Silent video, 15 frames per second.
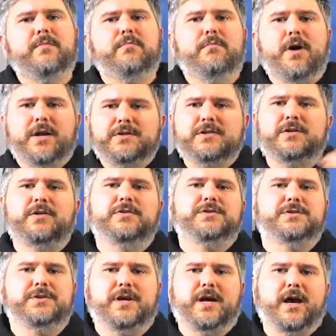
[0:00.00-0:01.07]
much
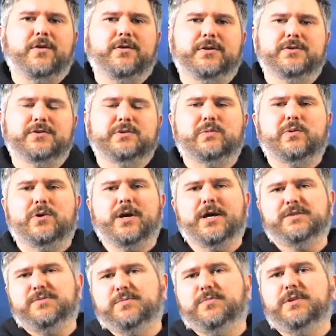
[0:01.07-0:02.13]
closer to how Gears of War
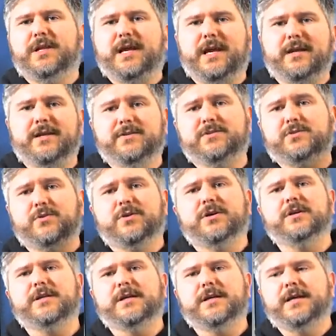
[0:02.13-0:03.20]
has been played
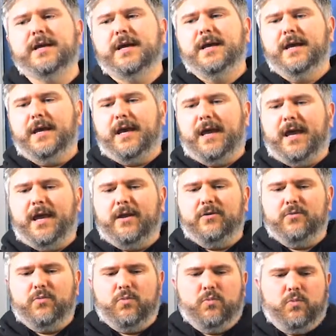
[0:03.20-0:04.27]
historically.
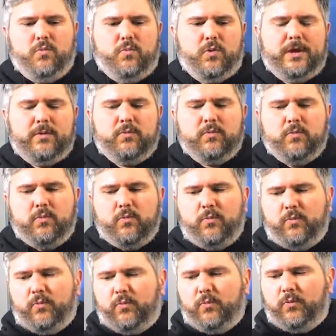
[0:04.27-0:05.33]
And we
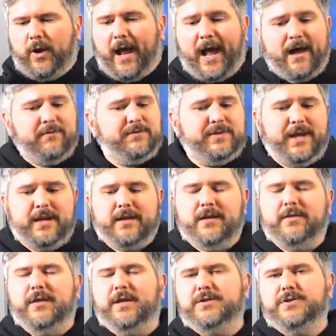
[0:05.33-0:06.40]
have
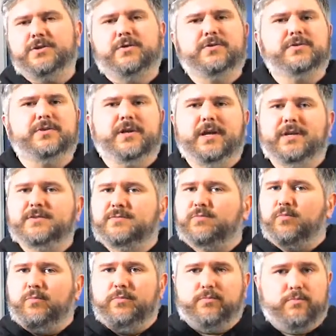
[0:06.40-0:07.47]
data that shows that
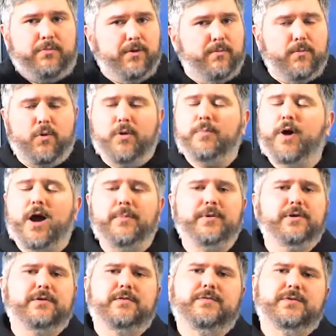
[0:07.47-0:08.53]
it's the more
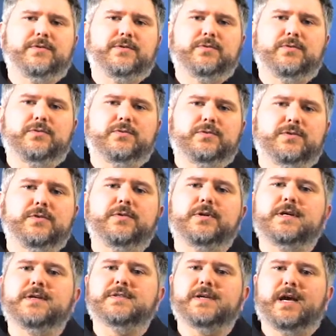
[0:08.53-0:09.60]
popular of the two
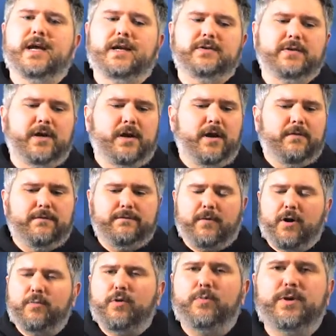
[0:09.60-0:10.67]
tunings, and
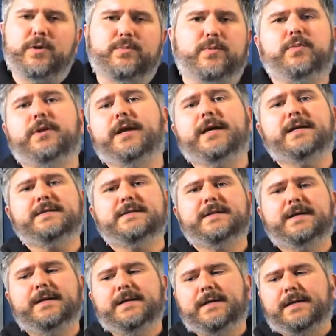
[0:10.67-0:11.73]
far more people play it.
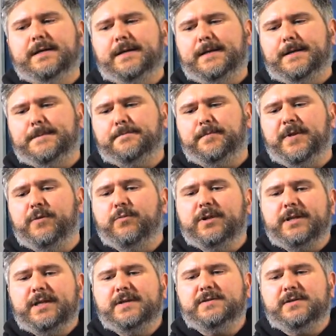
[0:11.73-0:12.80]
It
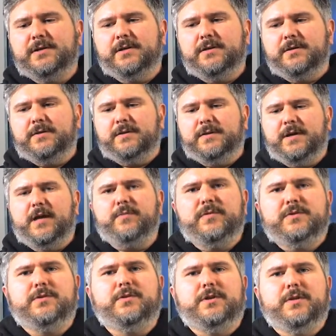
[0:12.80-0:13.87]
really is the type
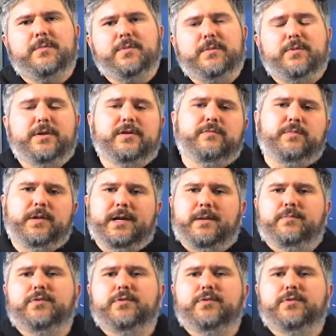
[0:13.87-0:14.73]
of tuning that people that have played